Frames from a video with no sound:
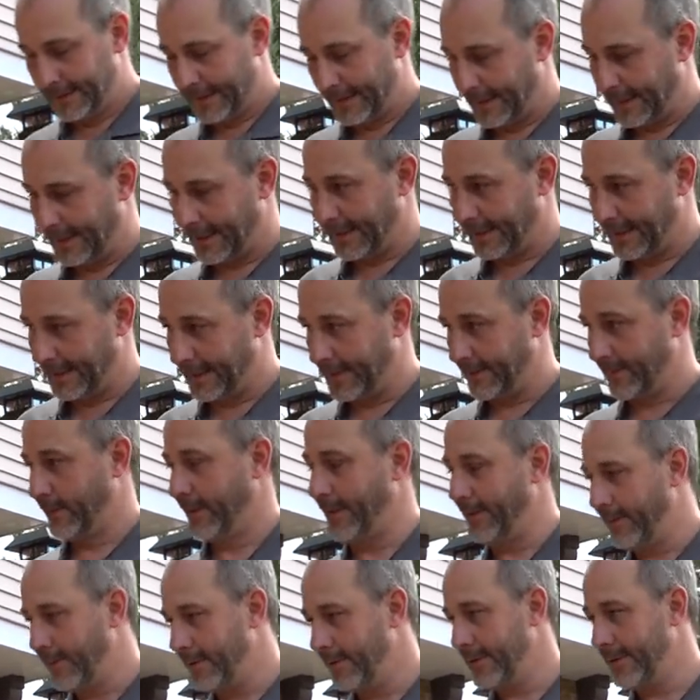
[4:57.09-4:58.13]
Uh,
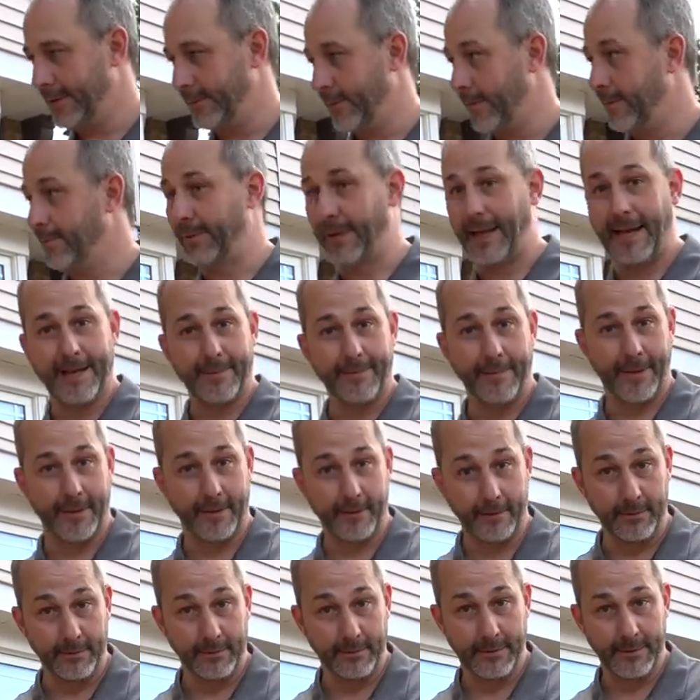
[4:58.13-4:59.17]
whenever you're dealing with black
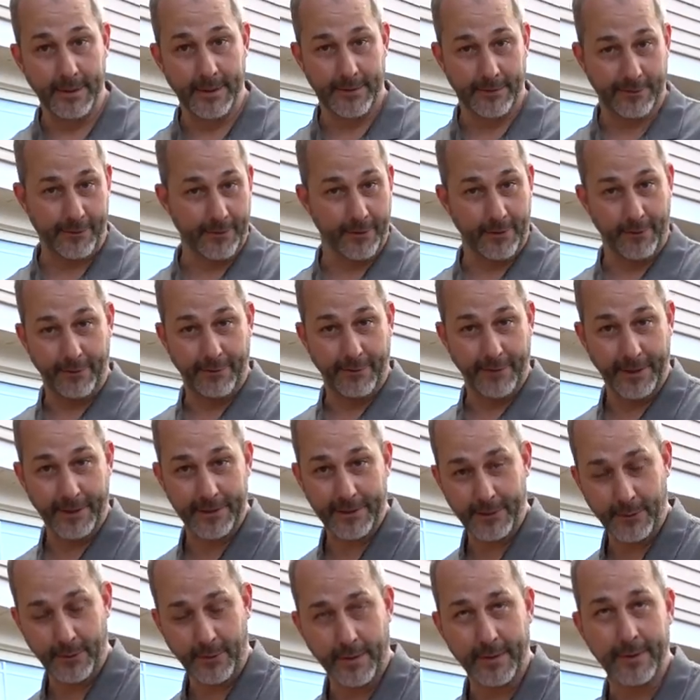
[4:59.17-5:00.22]
metal, as for your
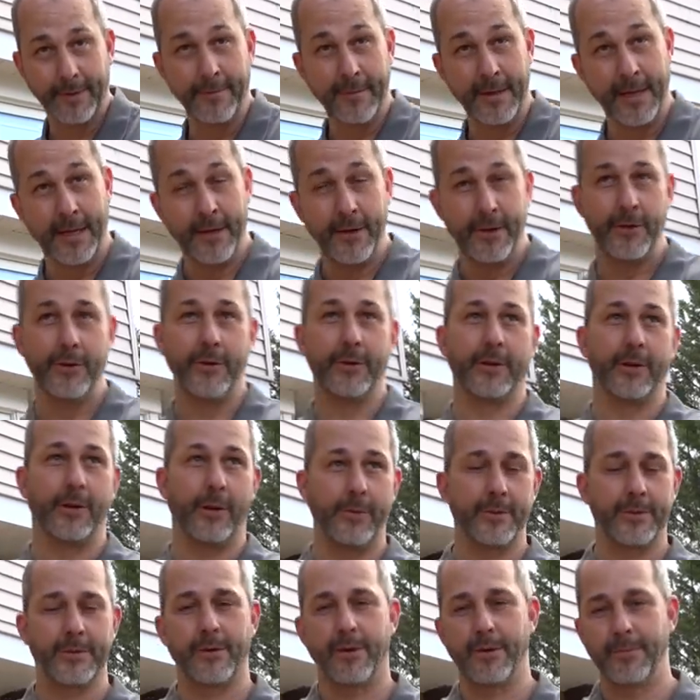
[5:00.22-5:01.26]
finishing work, you can
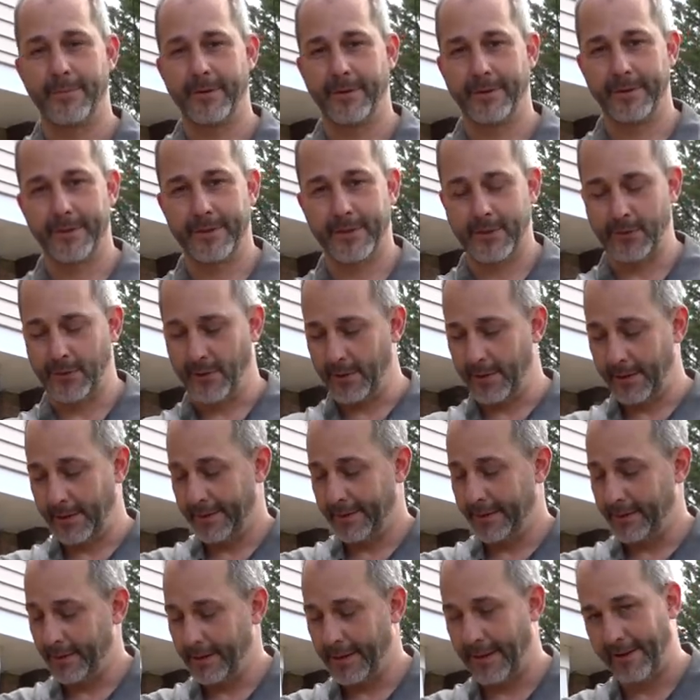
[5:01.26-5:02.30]
always go to the building store and
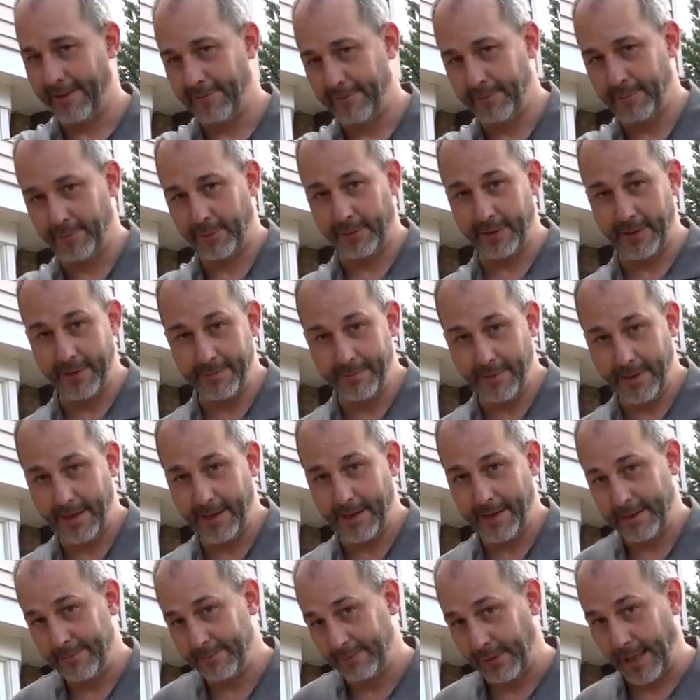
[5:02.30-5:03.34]
they'll have
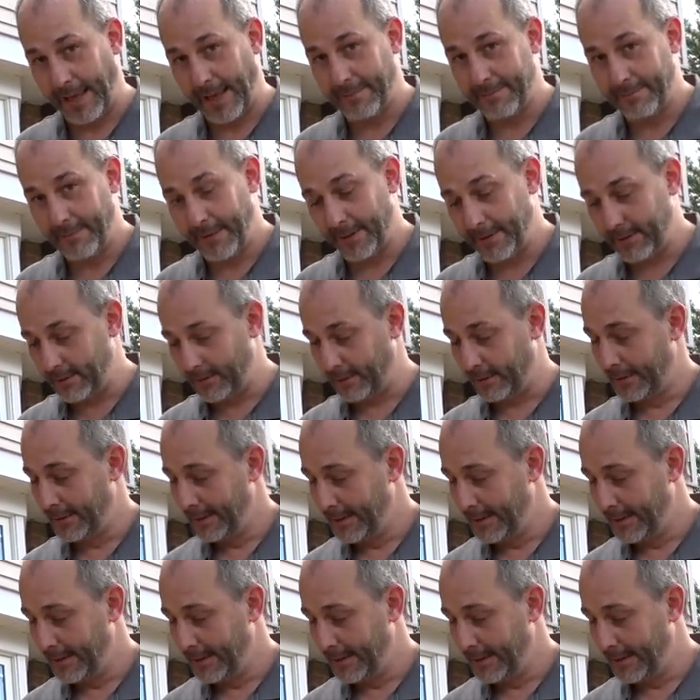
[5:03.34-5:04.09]
pre-made black metal